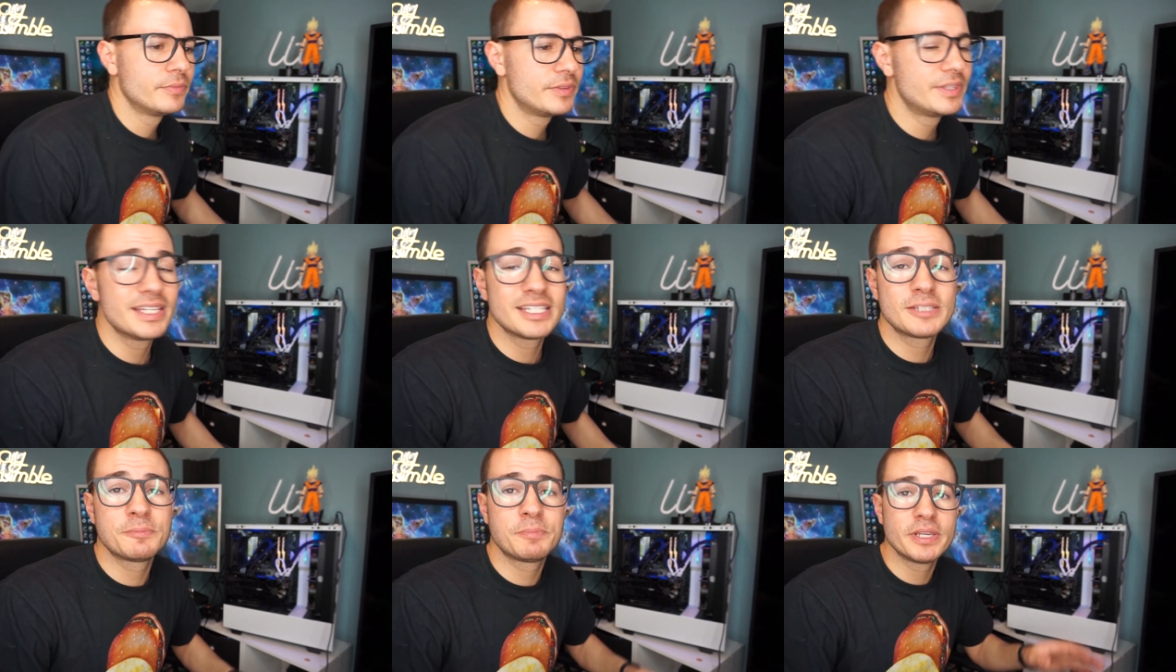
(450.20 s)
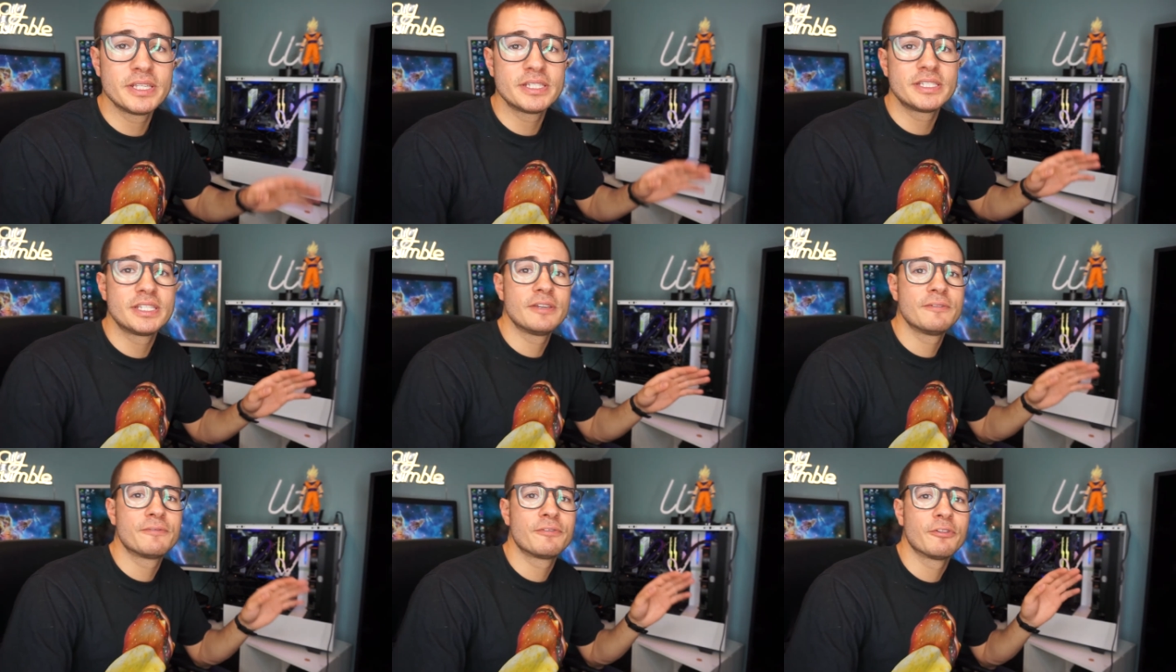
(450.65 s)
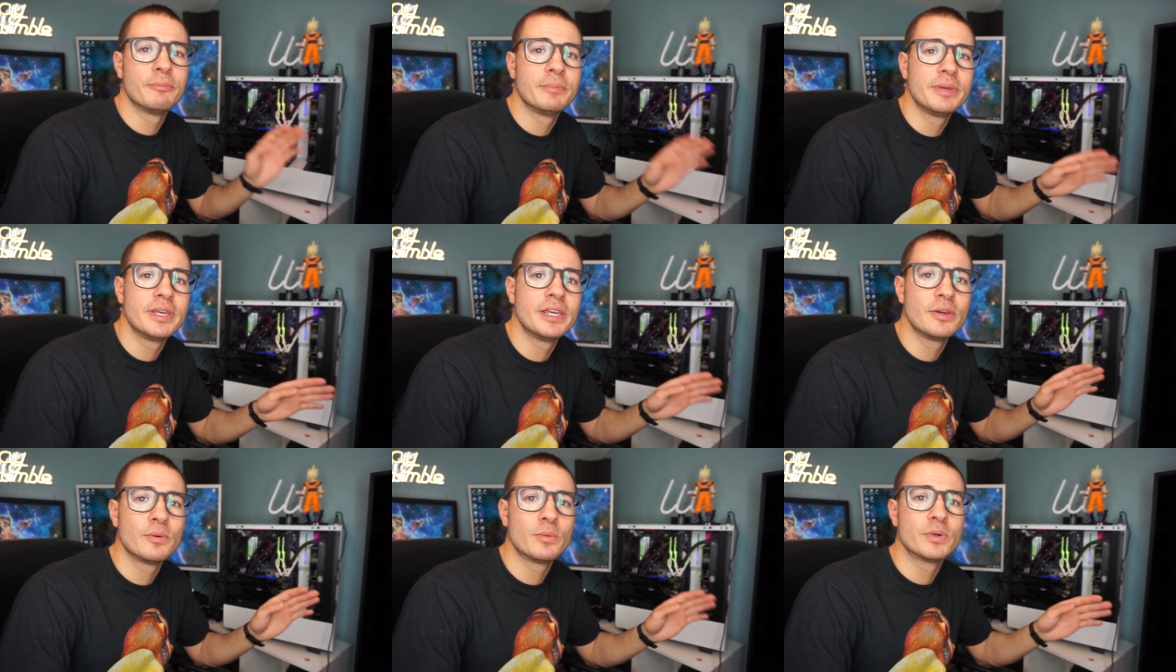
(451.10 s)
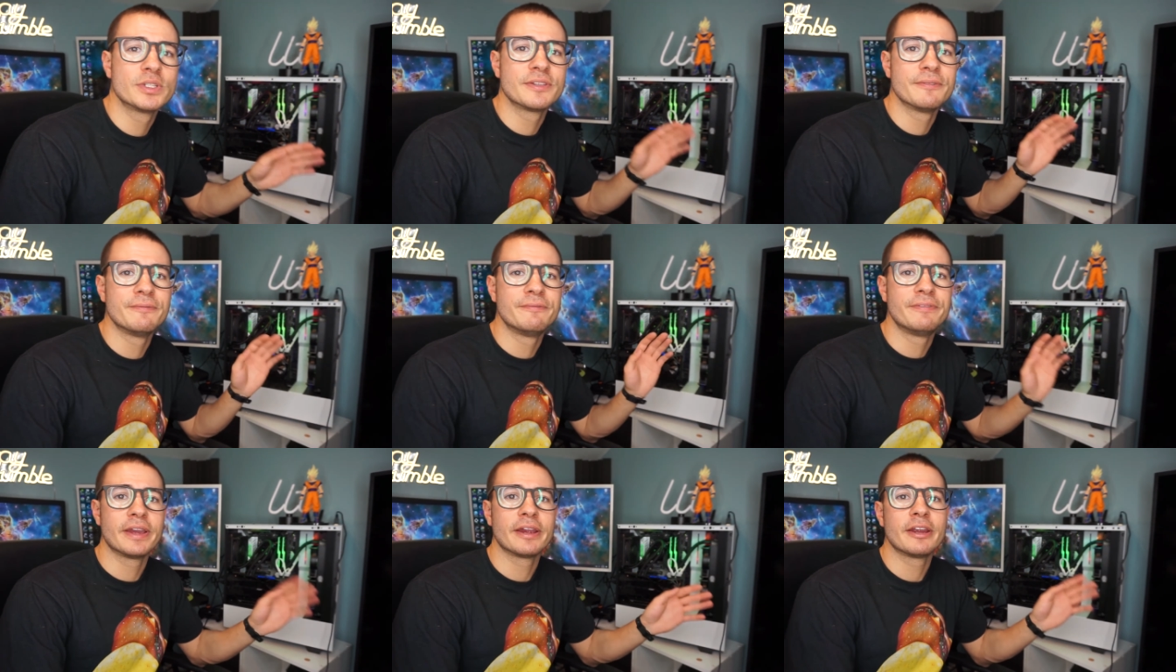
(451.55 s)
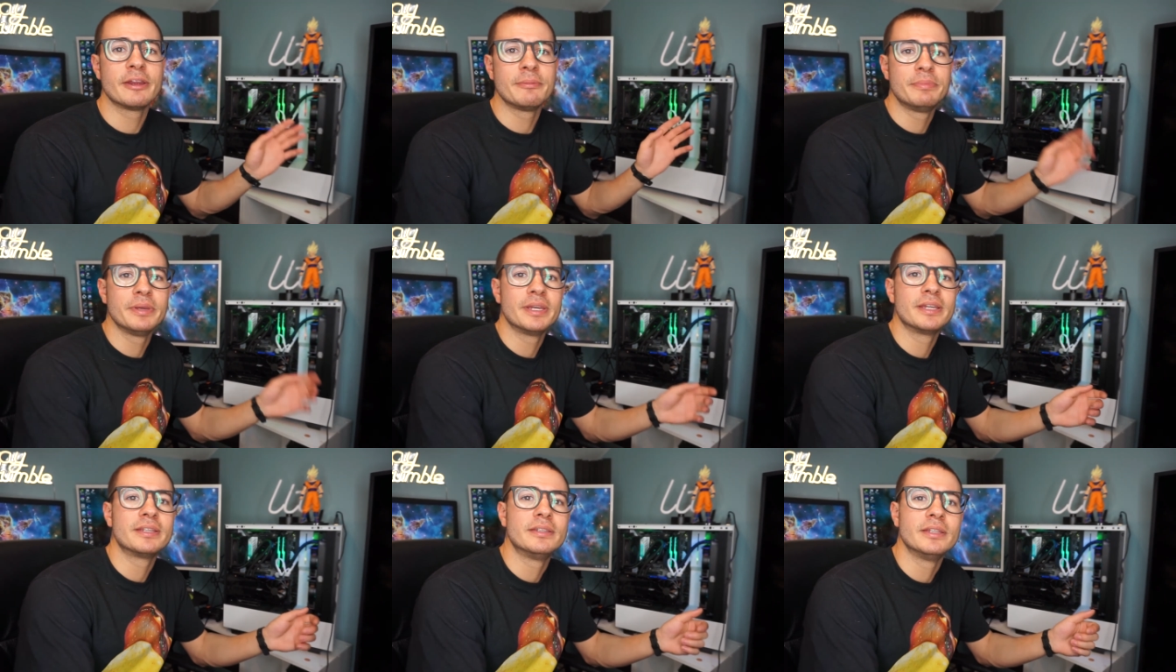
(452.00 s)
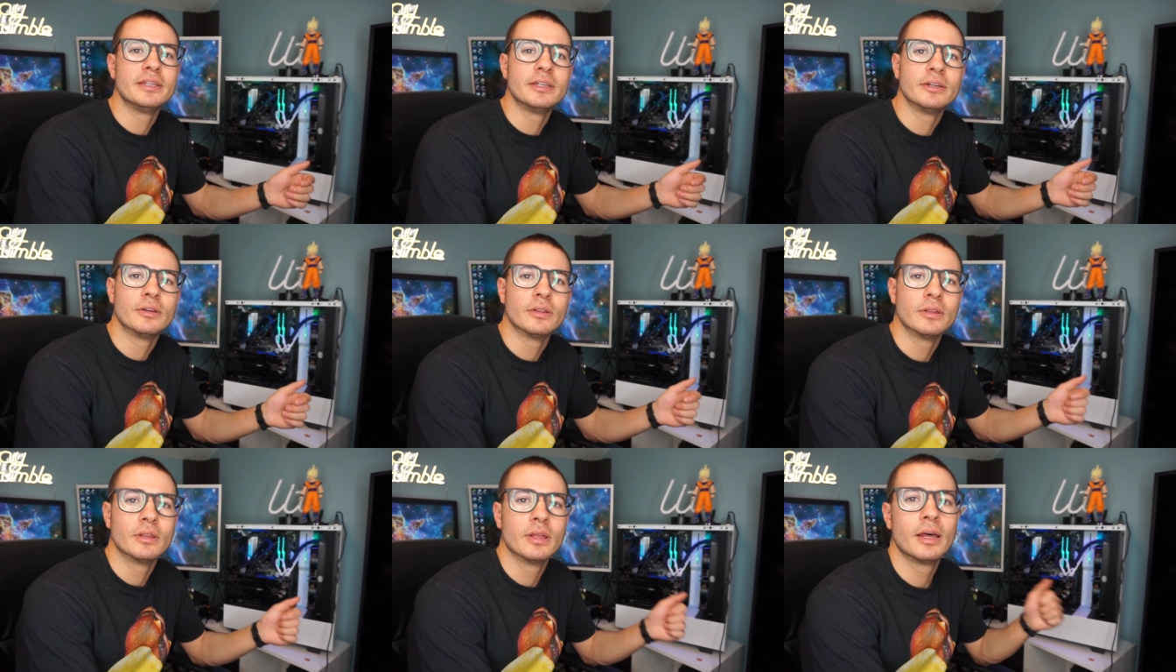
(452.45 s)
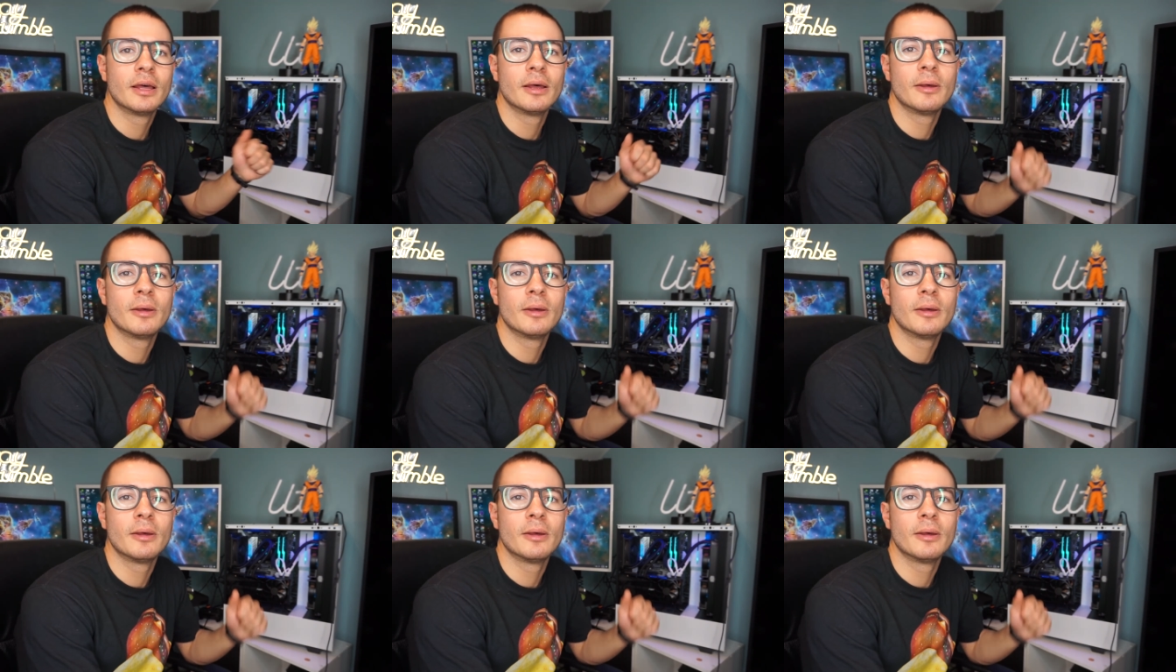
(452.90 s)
This PC for me was a very big deal.